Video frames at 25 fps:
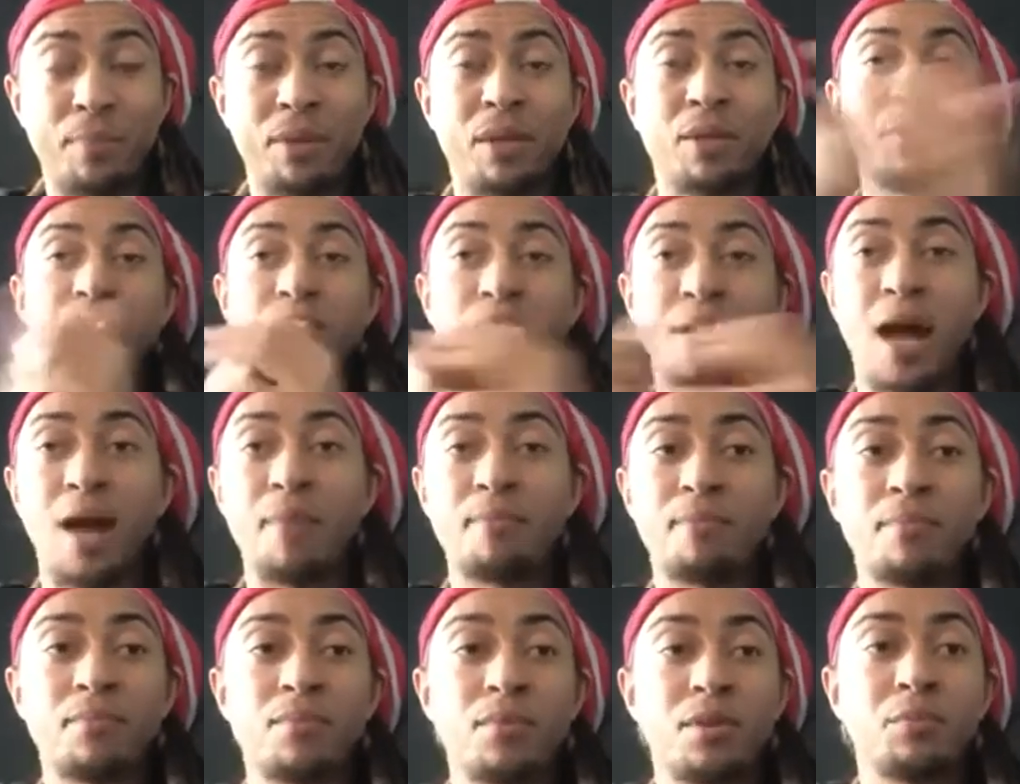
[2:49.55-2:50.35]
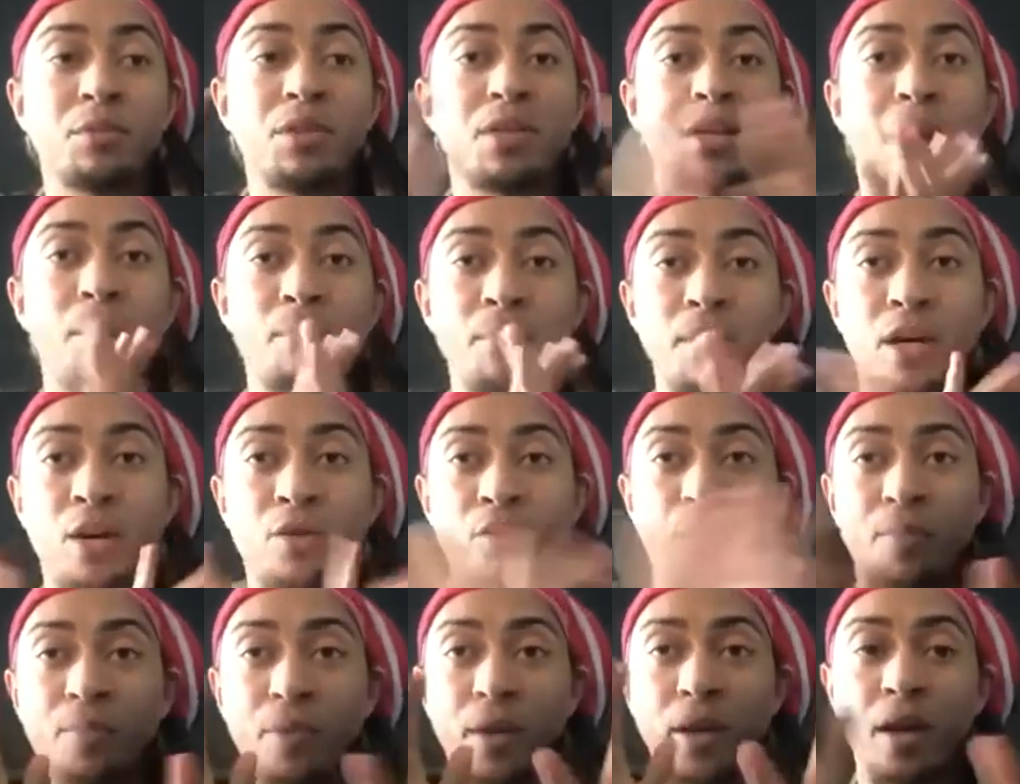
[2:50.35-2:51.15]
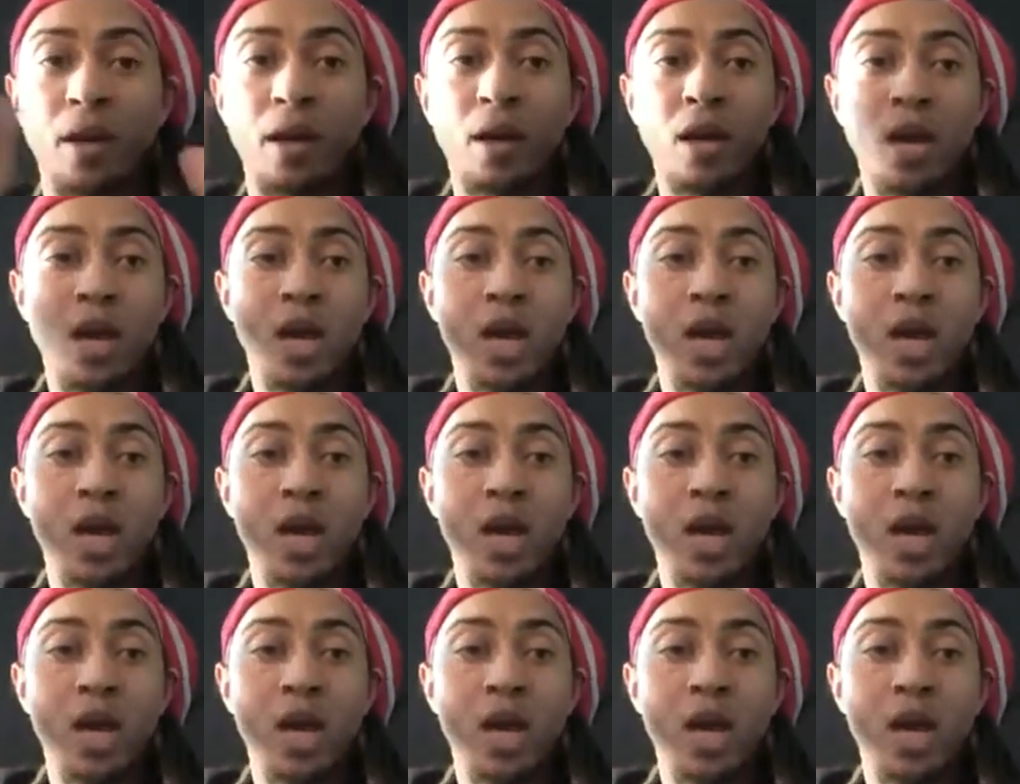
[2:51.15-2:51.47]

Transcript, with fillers: But let me stop. Let me stop being cryptic.